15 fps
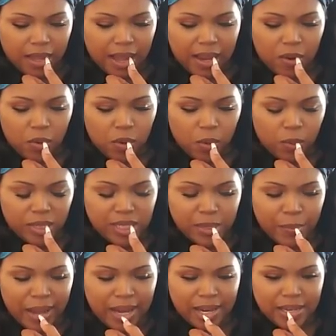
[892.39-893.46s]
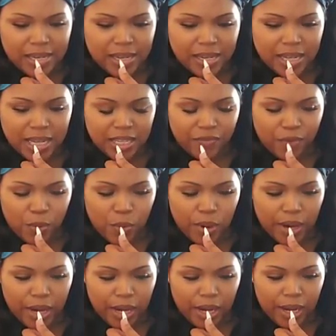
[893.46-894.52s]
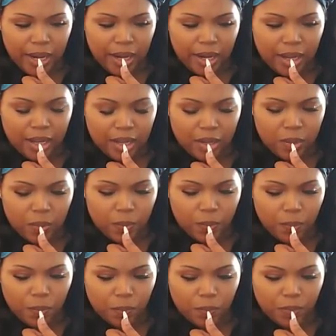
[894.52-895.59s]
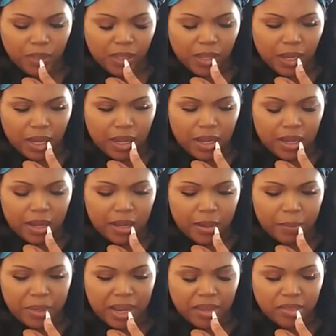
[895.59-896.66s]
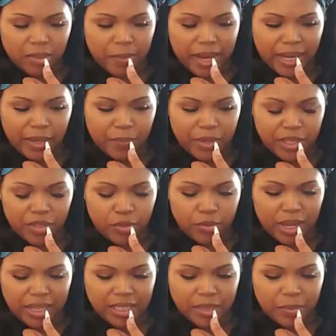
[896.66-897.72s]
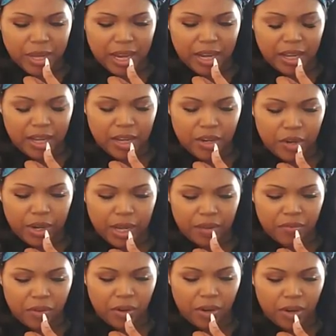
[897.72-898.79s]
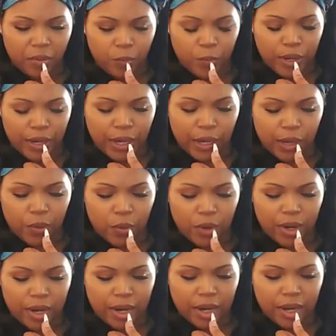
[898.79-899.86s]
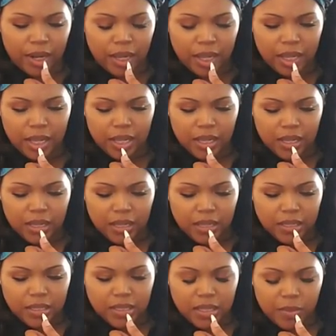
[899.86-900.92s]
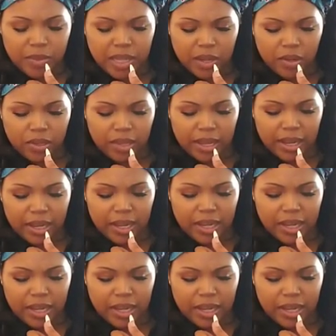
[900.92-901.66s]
I don't know what somebody does for work. Um, now somebody could be do like some kind of undercover work or something or they're